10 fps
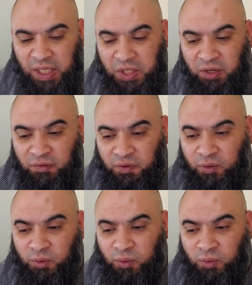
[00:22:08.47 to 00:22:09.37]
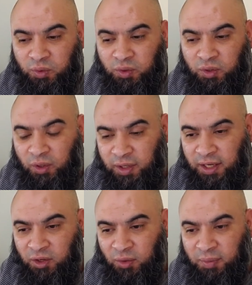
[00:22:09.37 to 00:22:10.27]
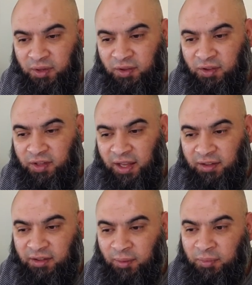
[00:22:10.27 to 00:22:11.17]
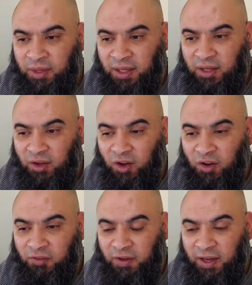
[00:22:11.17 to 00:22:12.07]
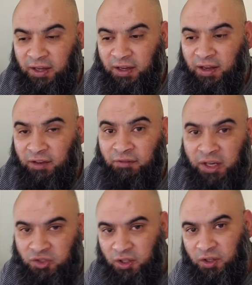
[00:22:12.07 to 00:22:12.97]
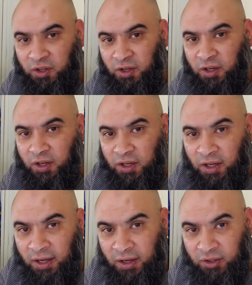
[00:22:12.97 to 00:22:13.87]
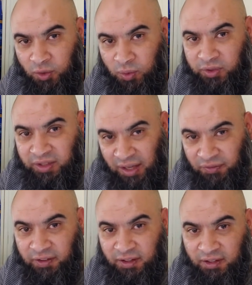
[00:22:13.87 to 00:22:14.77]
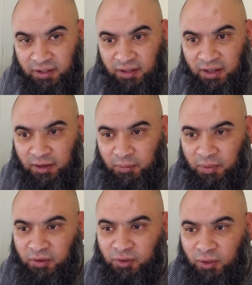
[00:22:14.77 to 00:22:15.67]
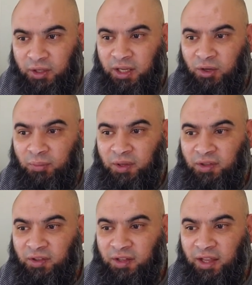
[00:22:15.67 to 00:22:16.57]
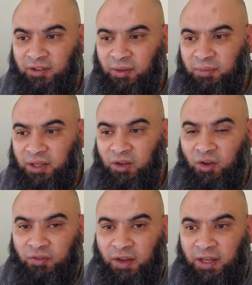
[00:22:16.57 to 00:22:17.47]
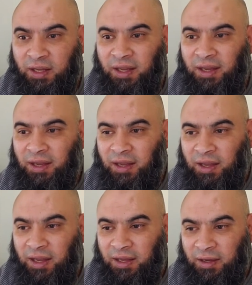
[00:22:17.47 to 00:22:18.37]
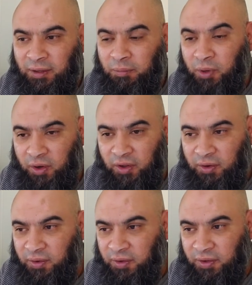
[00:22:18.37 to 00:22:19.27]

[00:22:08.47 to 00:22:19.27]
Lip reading: If you look at your business as something of a adventure, you will definitely succeed. But if you look at your business as something of a burden,